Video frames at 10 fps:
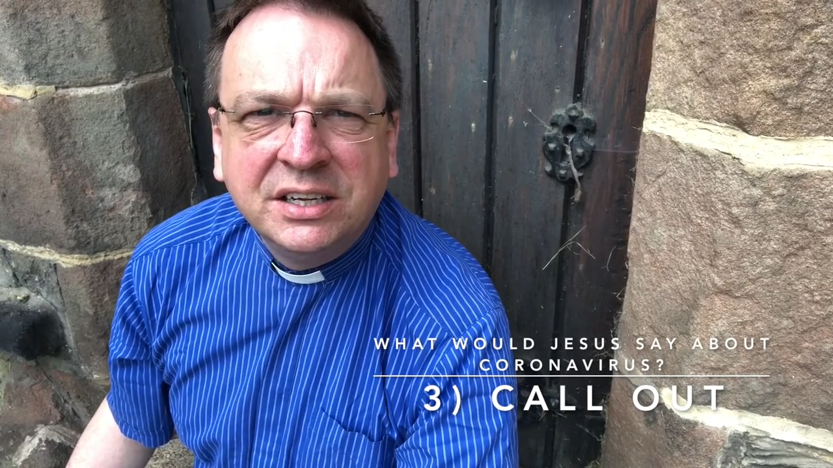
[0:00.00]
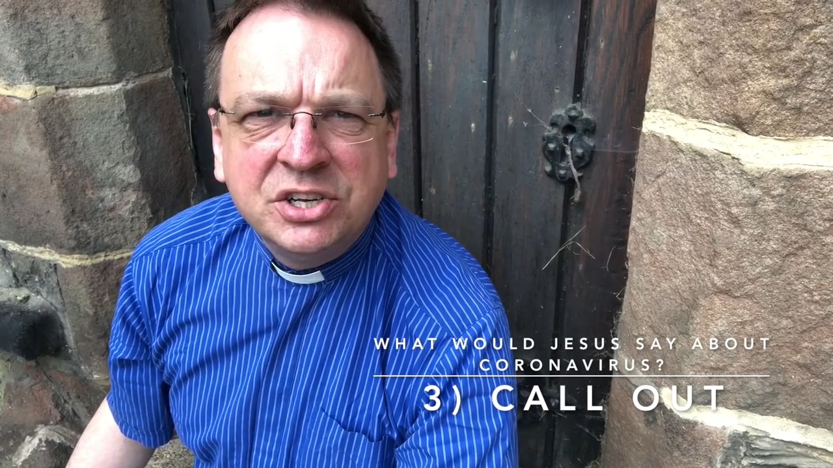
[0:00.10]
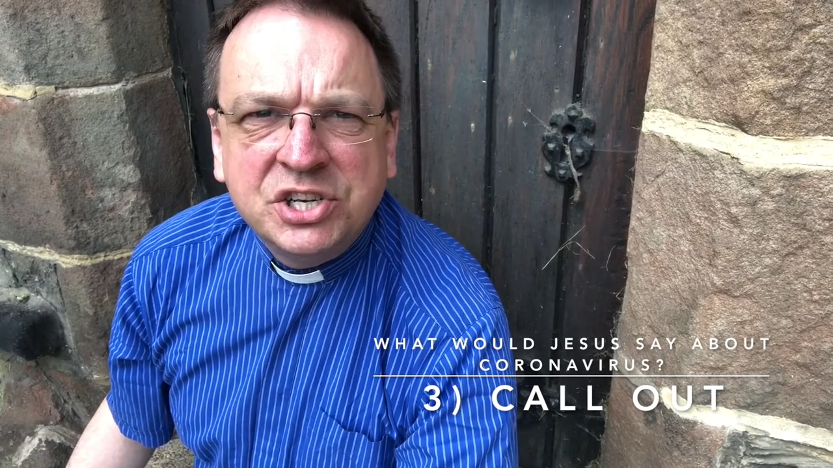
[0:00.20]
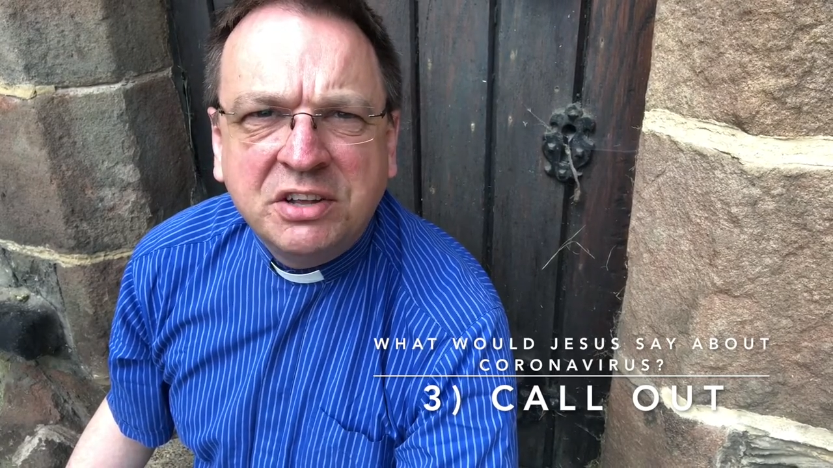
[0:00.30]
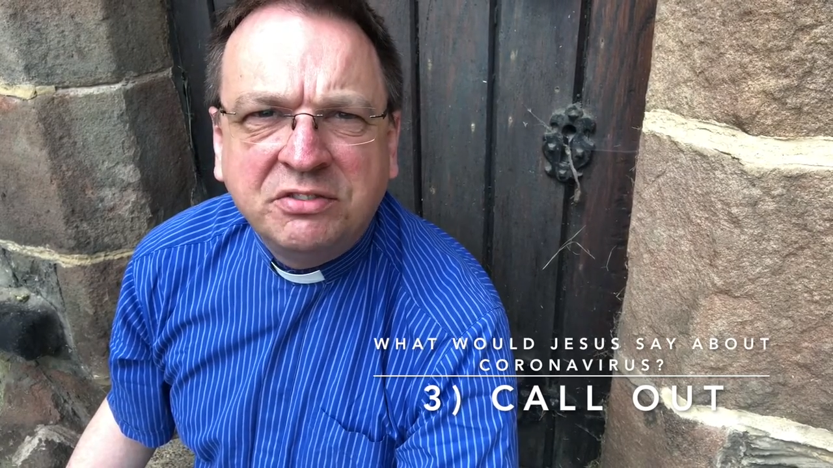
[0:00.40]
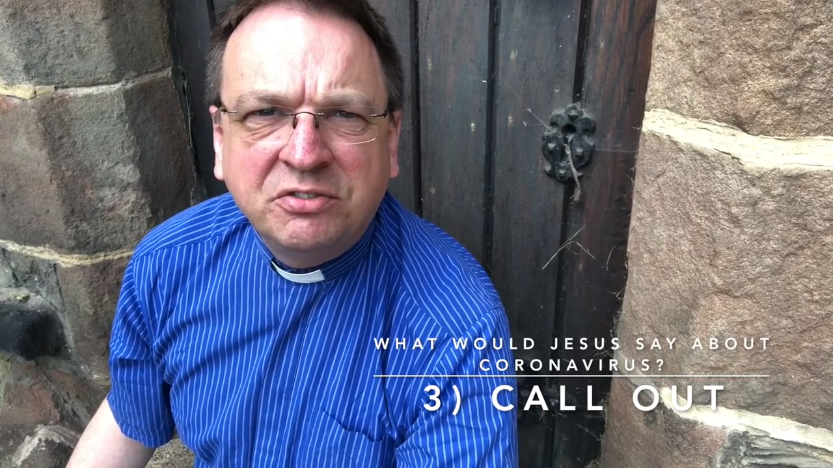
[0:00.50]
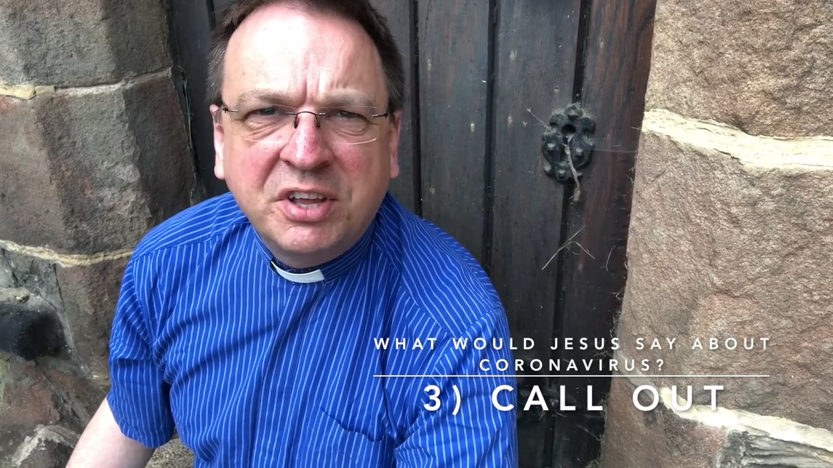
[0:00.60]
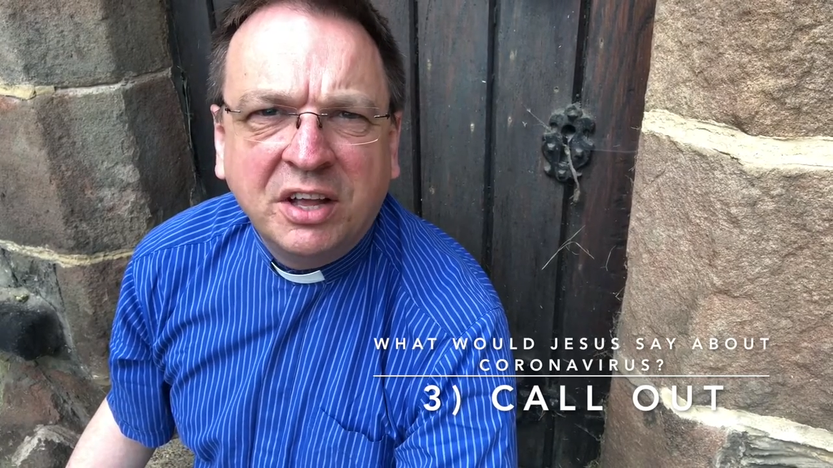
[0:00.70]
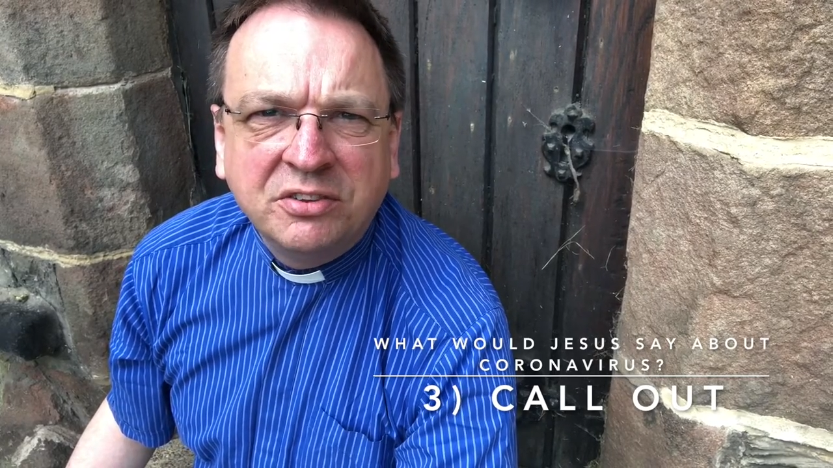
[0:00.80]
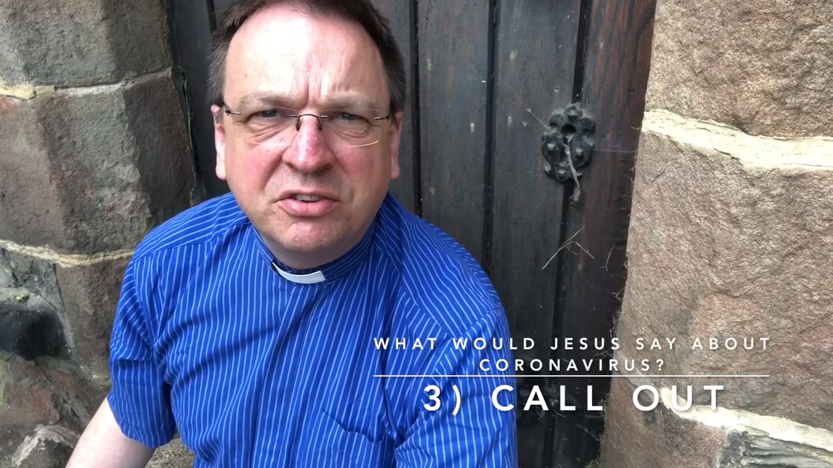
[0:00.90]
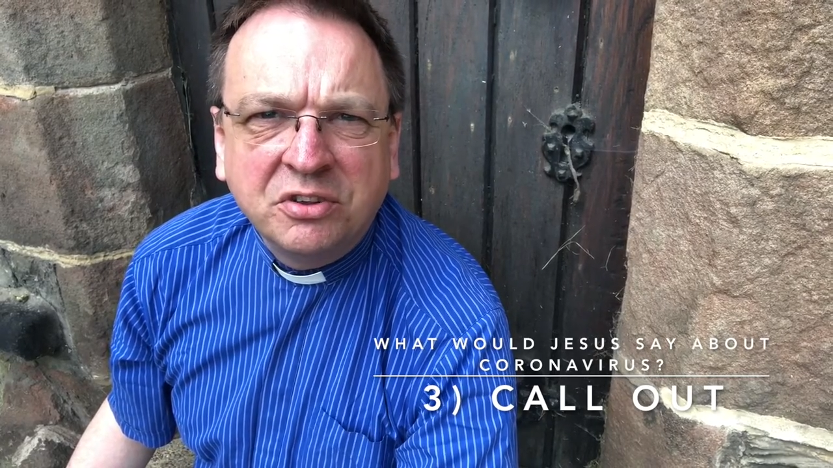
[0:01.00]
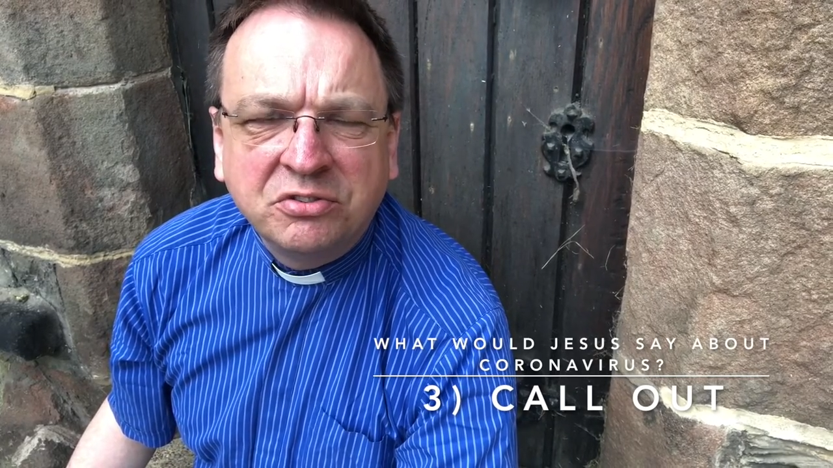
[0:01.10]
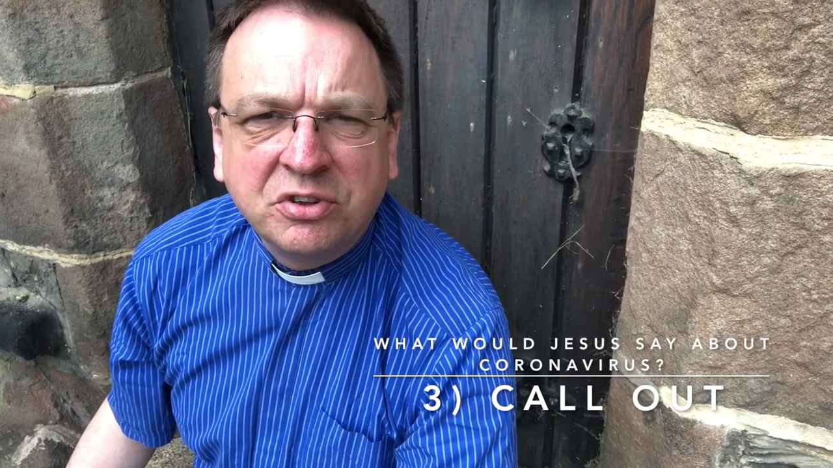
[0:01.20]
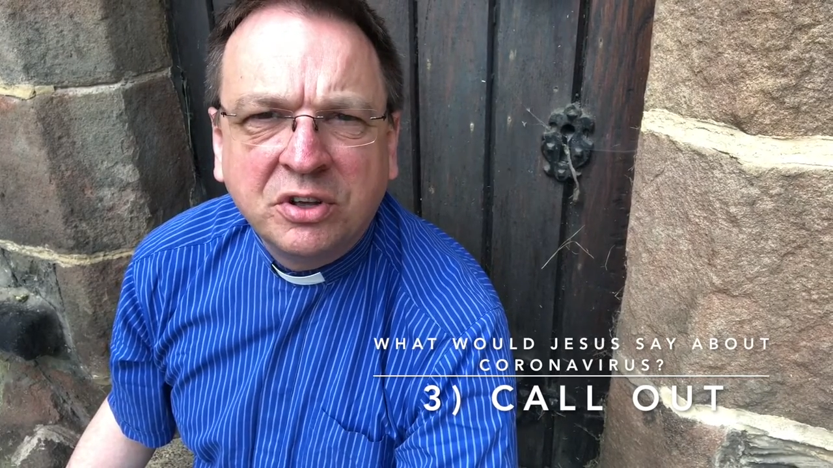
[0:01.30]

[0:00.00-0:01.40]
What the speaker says: Jesus tells us.